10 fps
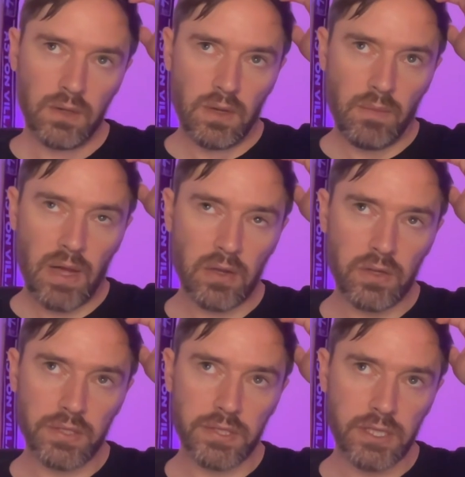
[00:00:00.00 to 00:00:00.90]
Malo
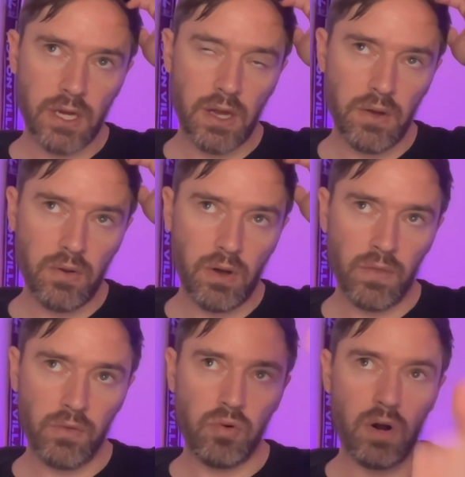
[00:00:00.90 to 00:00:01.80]
Gusto on the
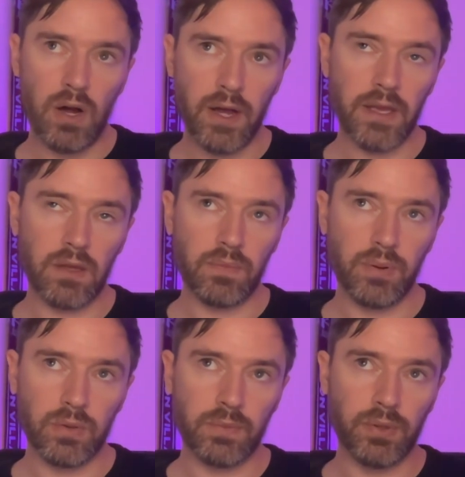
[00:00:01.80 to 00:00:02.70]
right,
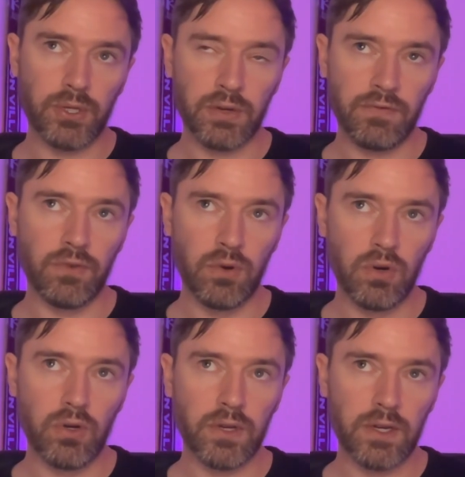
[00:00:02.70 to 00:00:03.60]
pushing
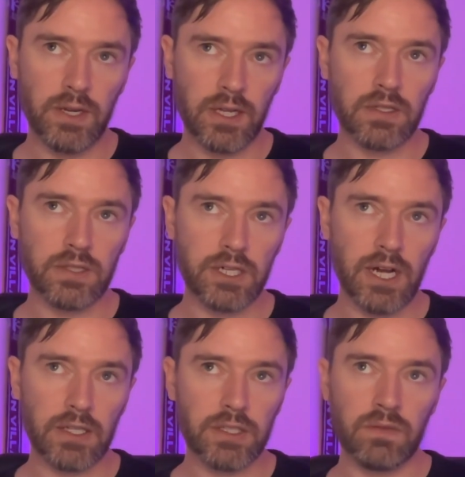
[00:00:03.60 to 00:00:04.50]
forward. Nicholas
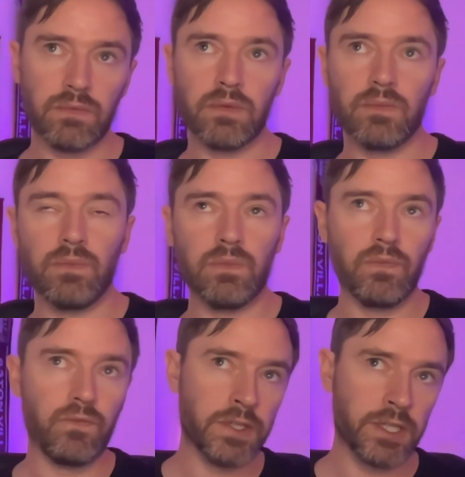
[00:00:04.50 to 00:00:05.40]
Jackson
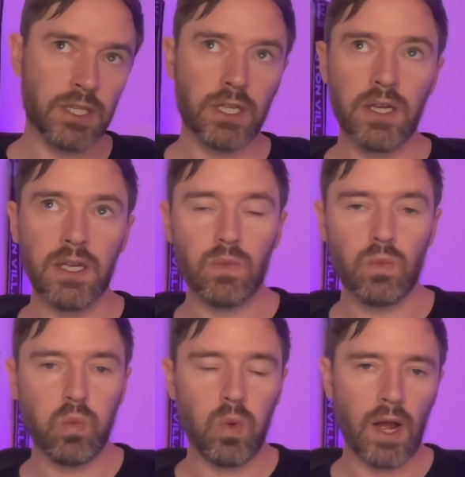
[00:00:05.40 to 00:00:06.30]
physically,
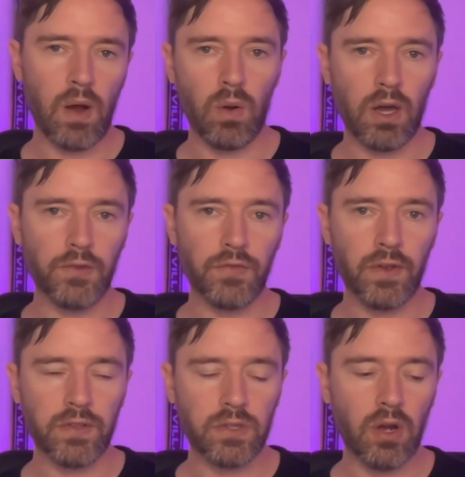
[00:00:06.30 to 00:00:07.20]
how will our
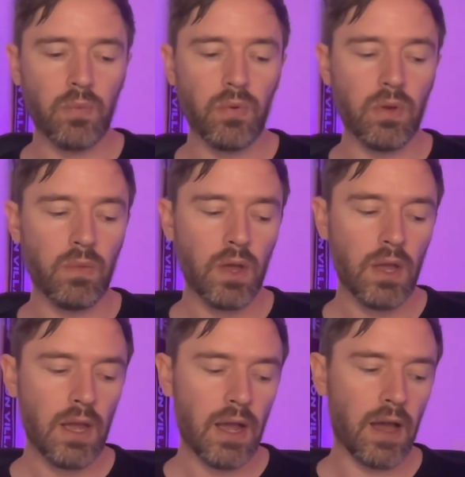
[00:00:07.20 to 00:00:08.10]
defence cope with him?
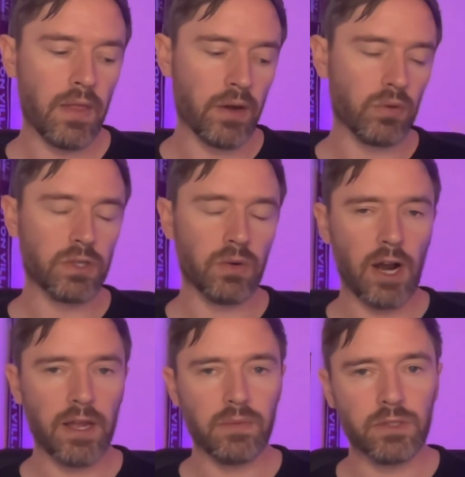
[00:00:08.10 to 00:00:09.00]
And then also
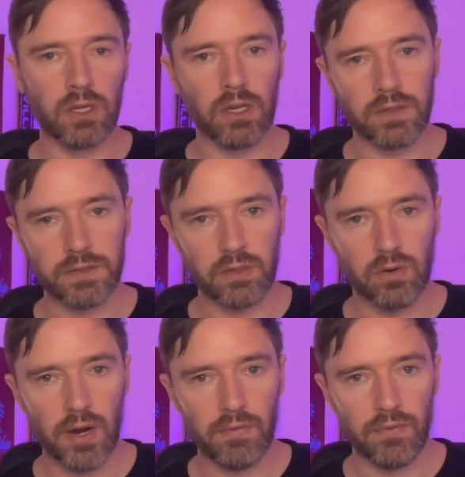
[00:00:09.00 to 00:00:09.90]
Raheem Sterling's in
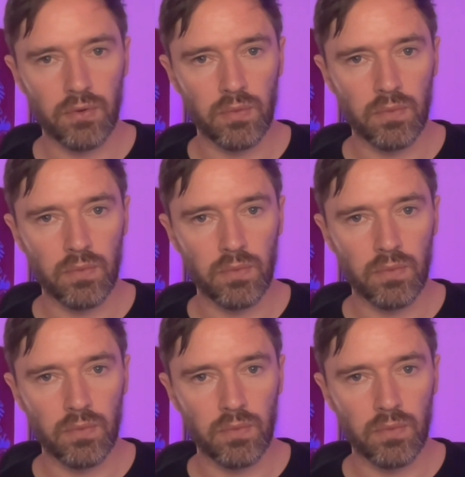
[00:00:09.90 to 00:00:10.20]
great form.